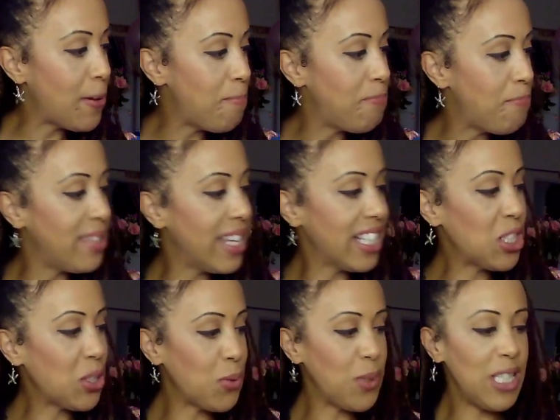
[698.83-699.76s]

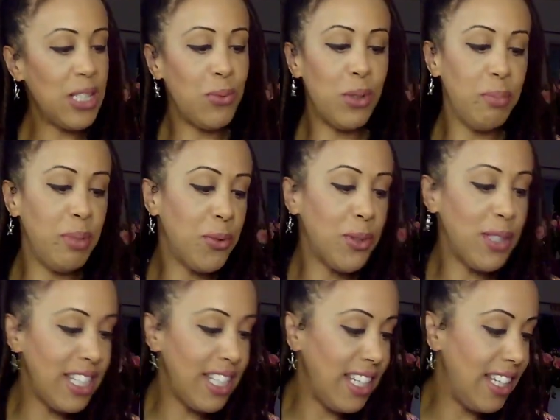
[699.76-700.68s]
Next week we'll be
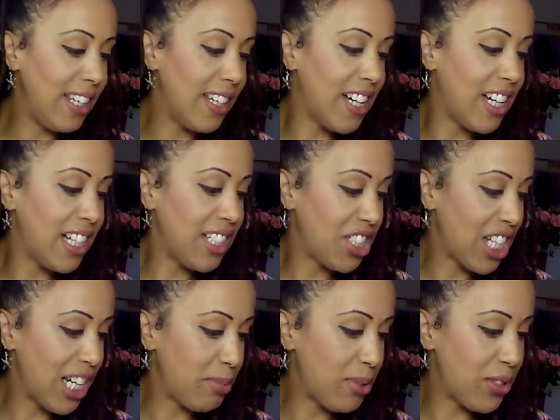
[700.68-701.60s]
reading
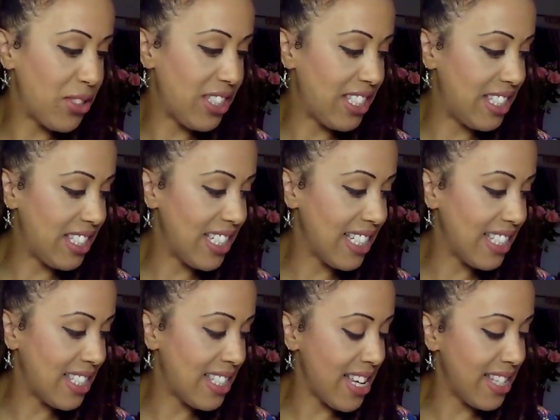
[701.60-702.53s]
chapters
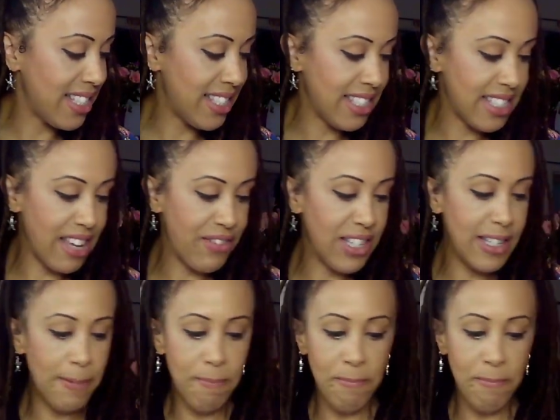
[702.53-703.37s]
6 and 7.